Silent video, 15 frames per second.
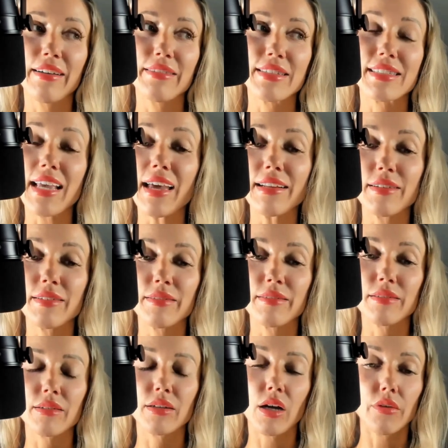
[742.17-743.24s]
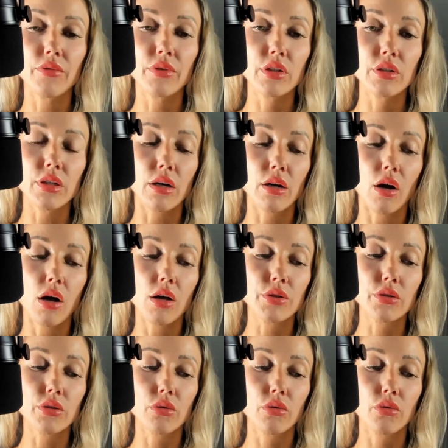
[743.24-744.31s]
satin covers are
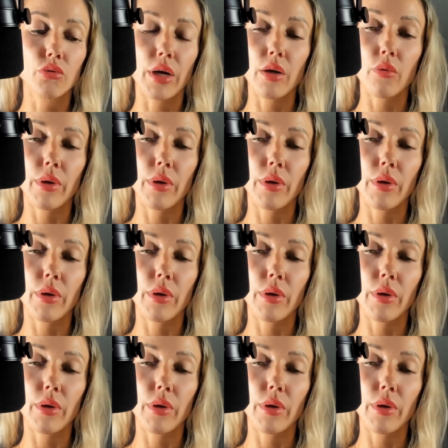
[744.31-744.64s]
also a great